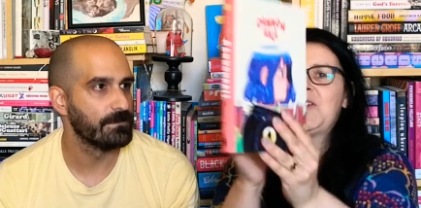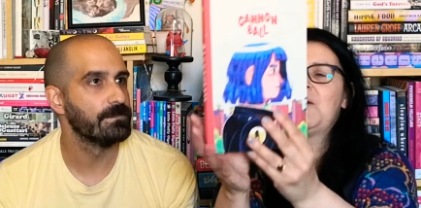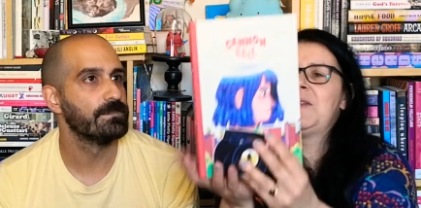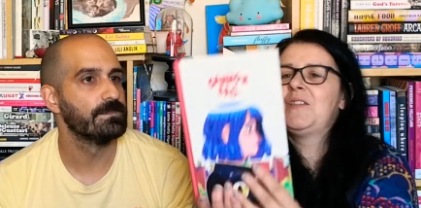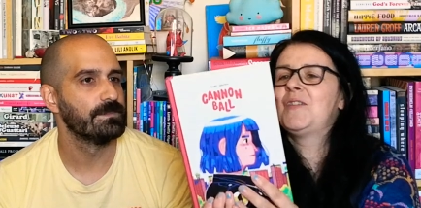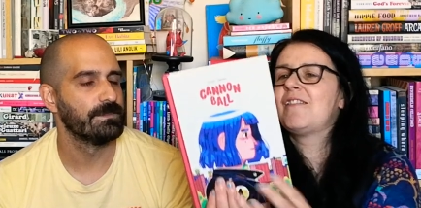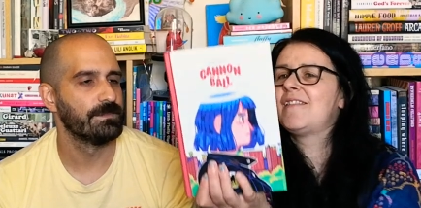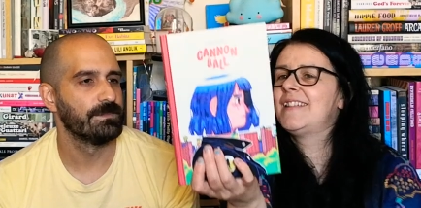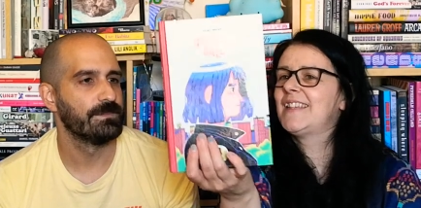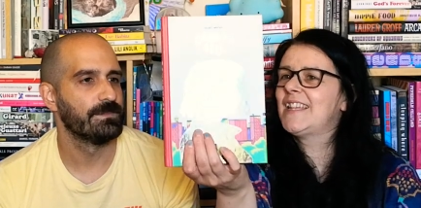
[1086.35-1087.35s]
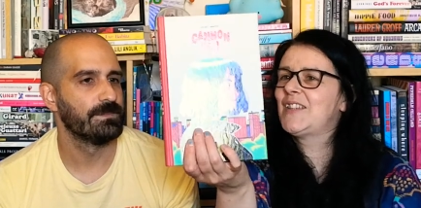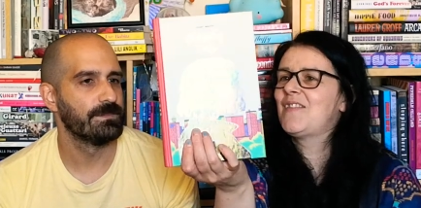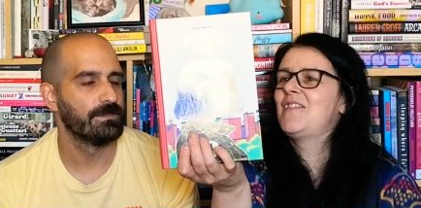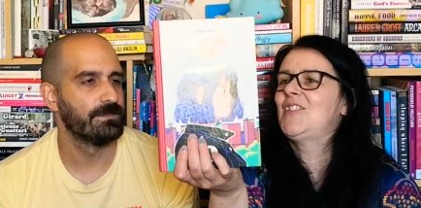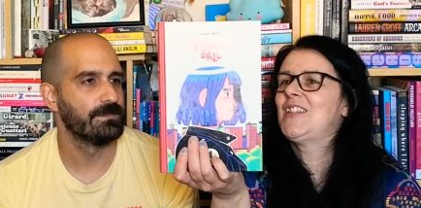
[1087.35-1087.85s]
Speaker 1: you got me was this
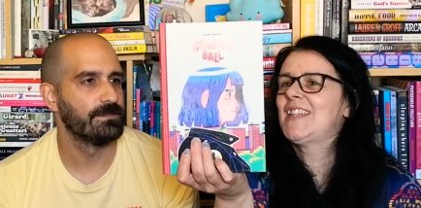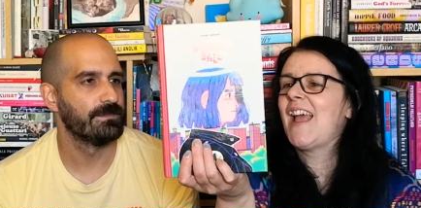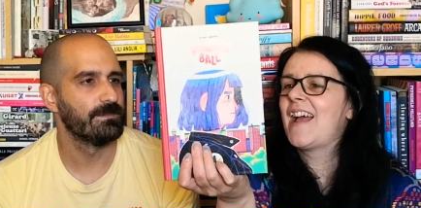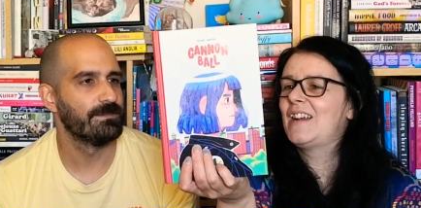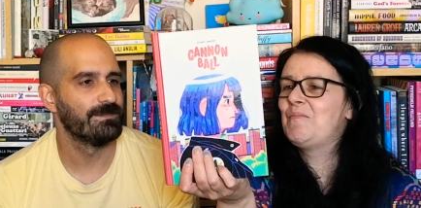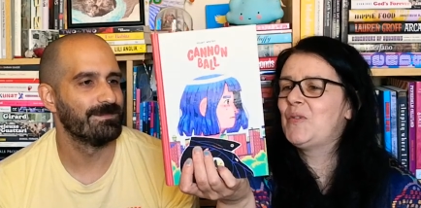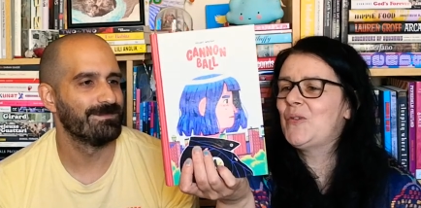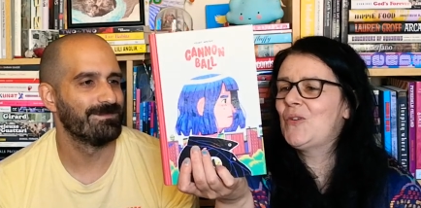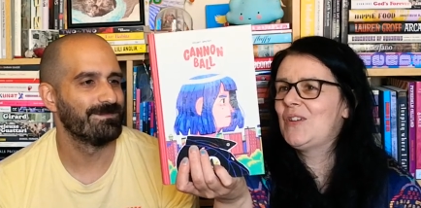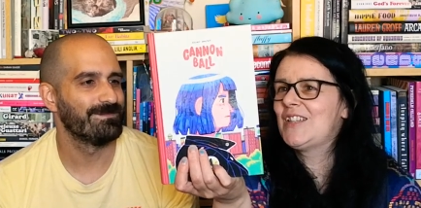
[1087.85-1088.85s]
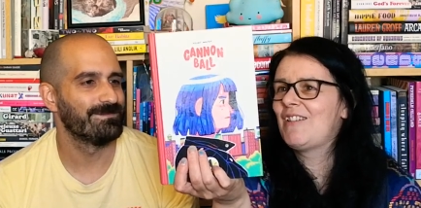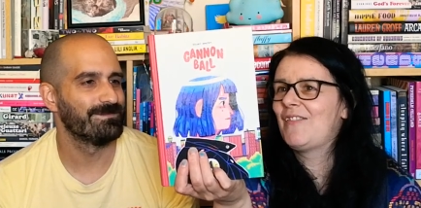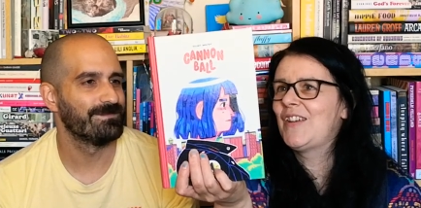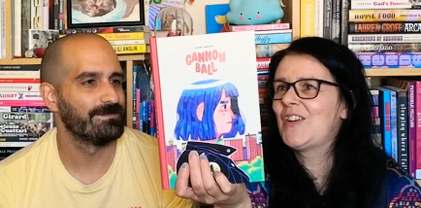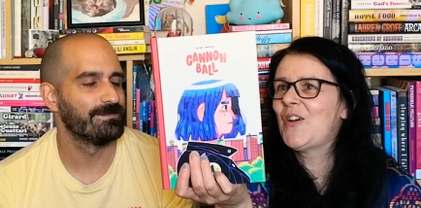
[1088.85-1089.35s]
one, which is Cannonball. It's a
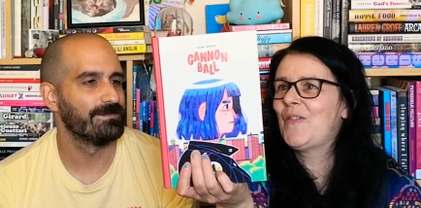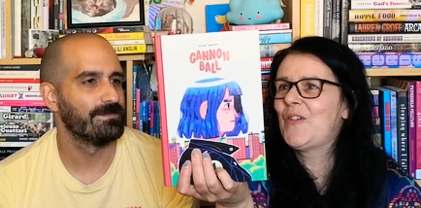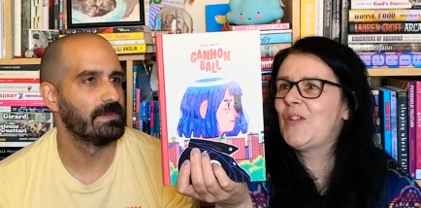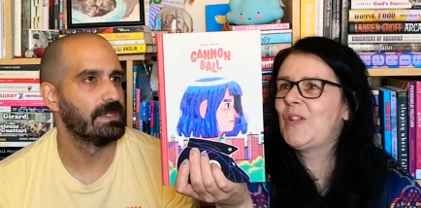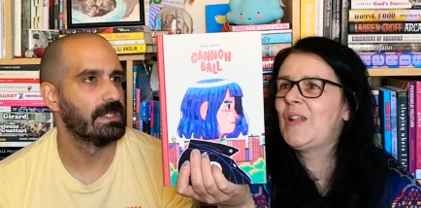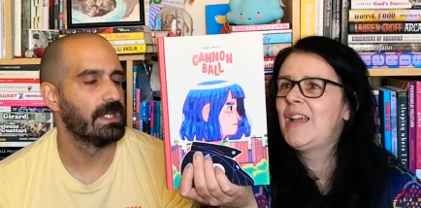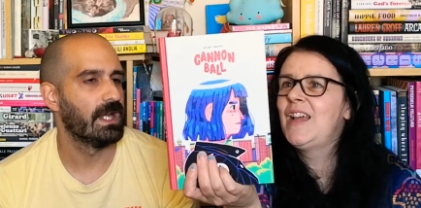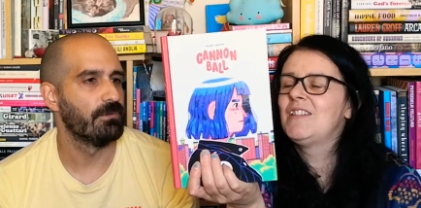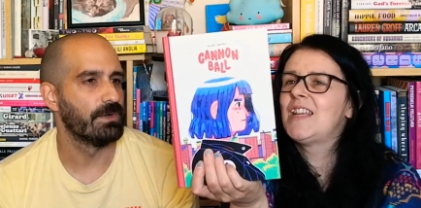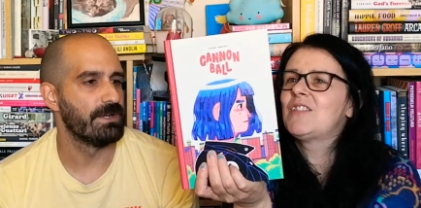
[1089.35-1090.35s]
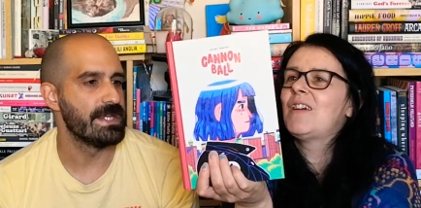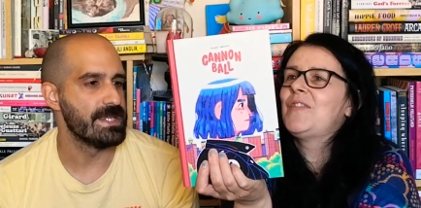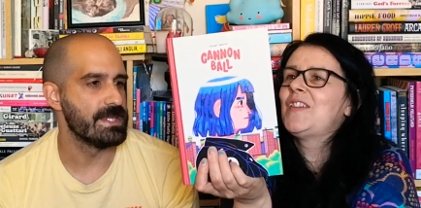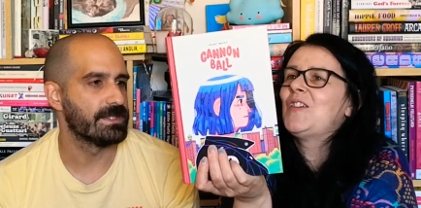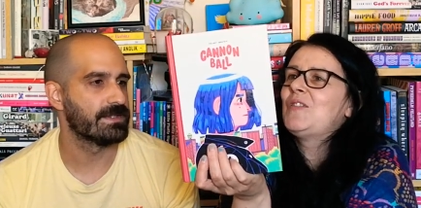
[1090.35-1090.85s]
graphic novel. So it's
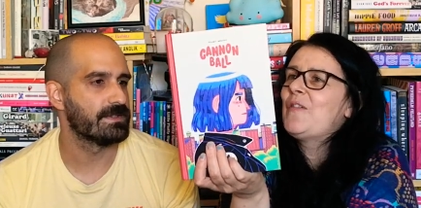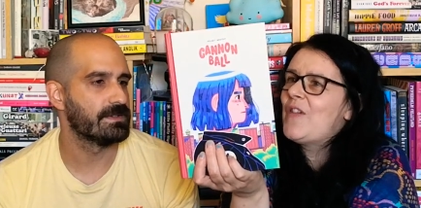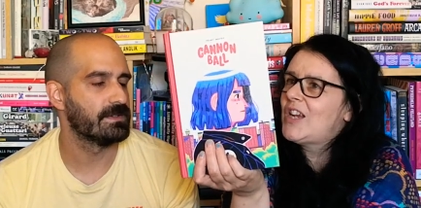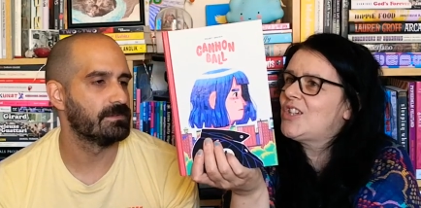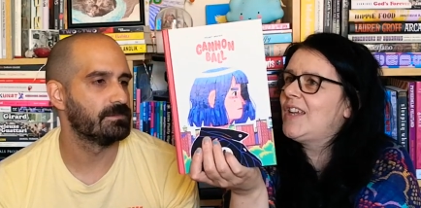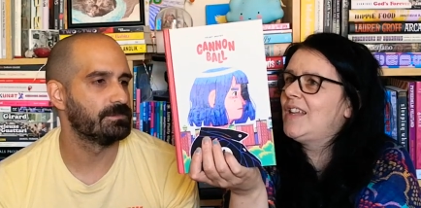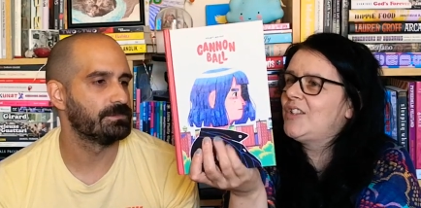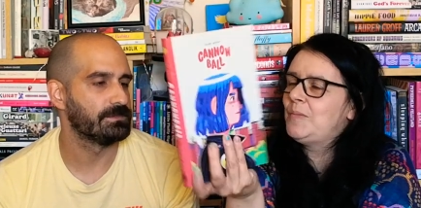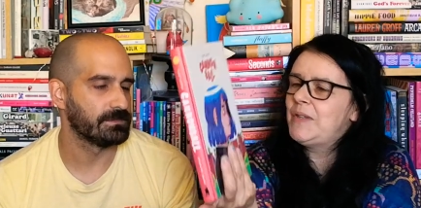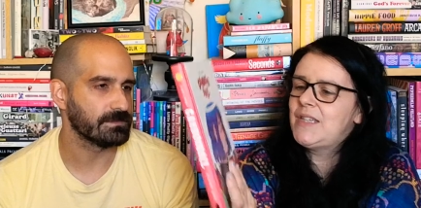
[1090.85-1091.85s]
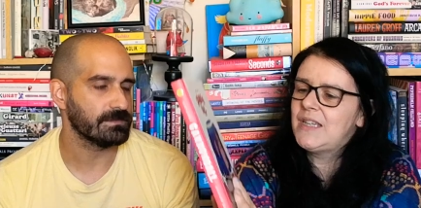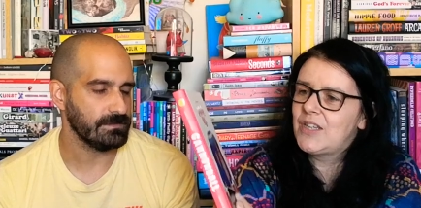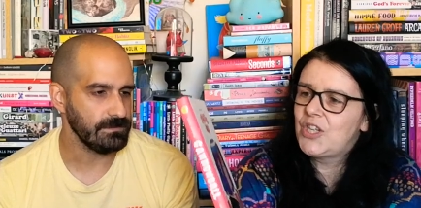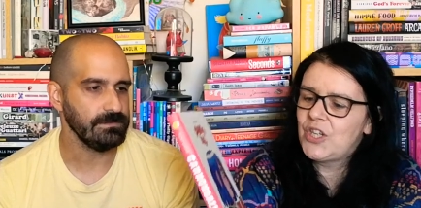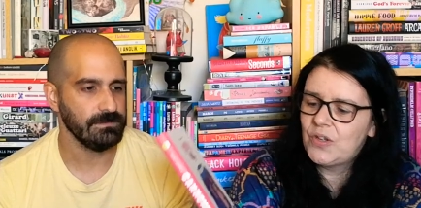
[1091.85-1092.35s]
graphic this. novel, fiction,
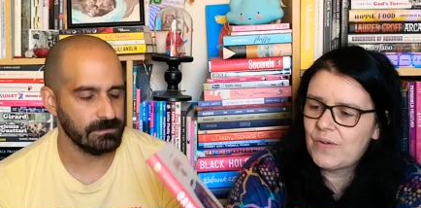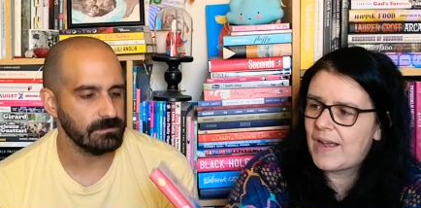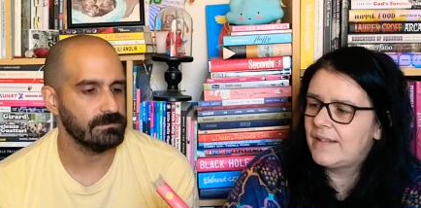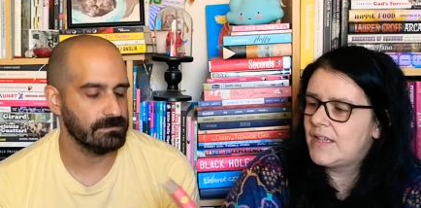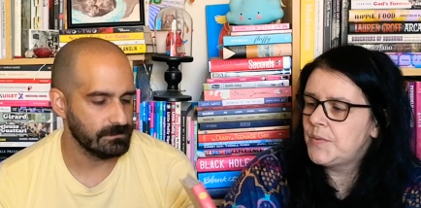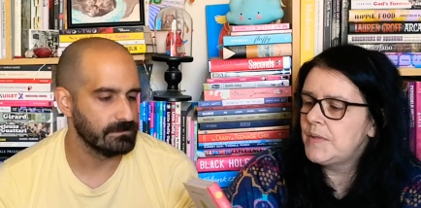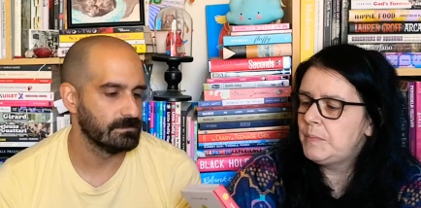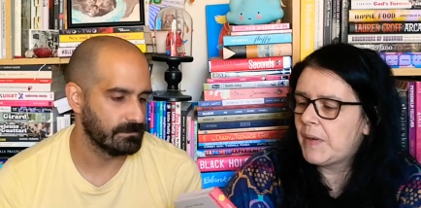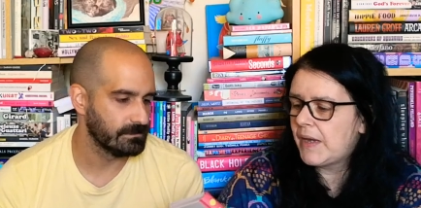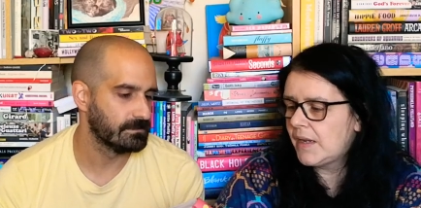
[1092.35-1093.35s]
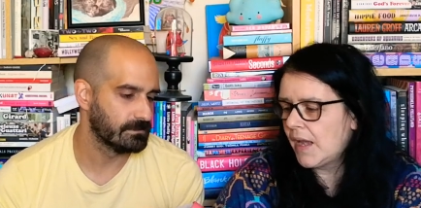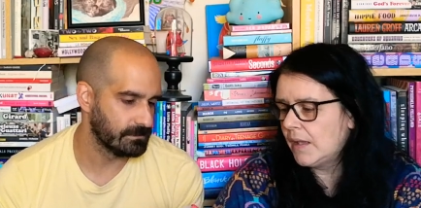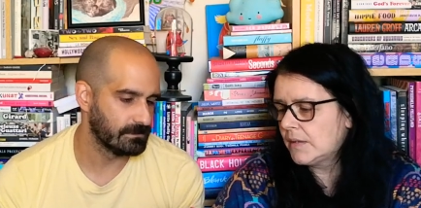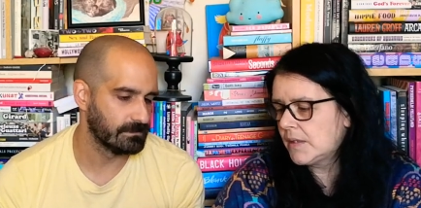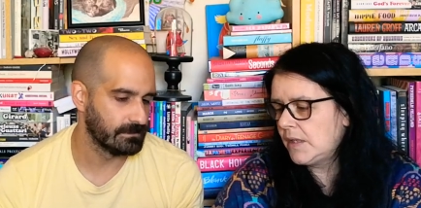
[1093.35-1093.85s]
LGBTQ. And this one's by
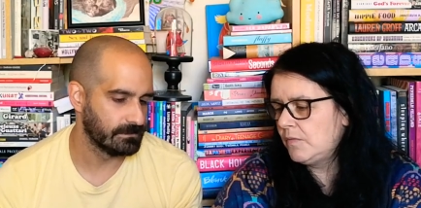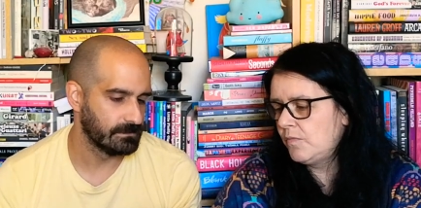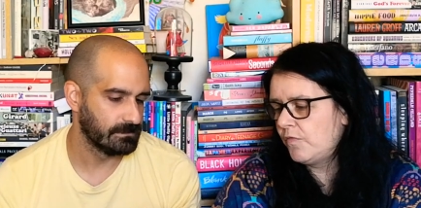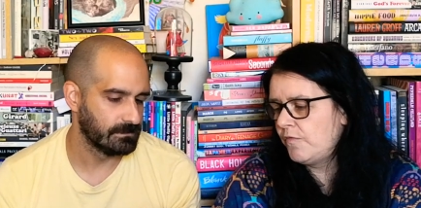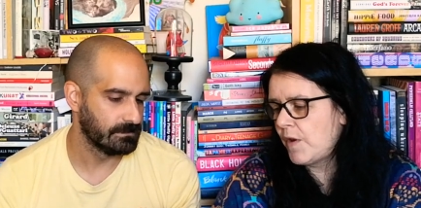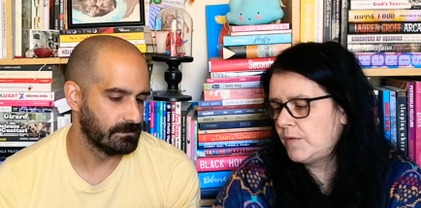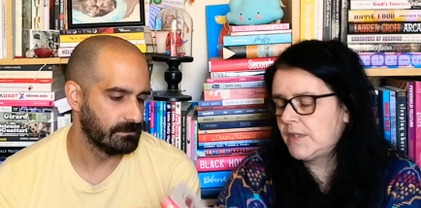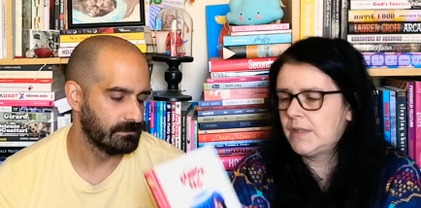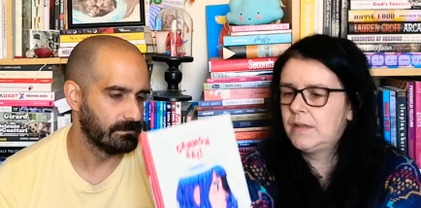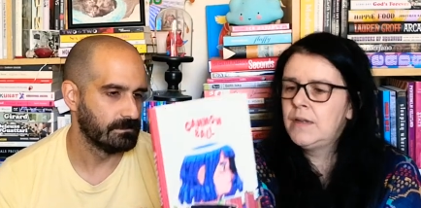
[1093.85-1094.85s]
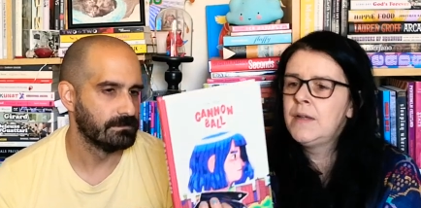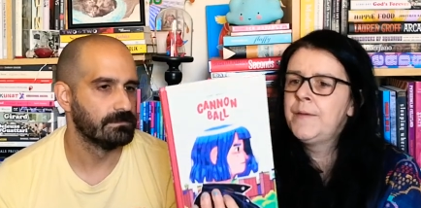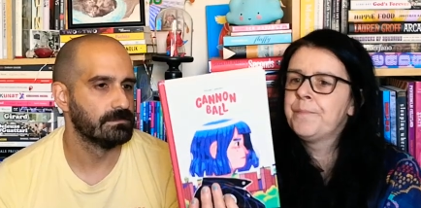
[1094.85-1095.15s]
Kelsey Wroten.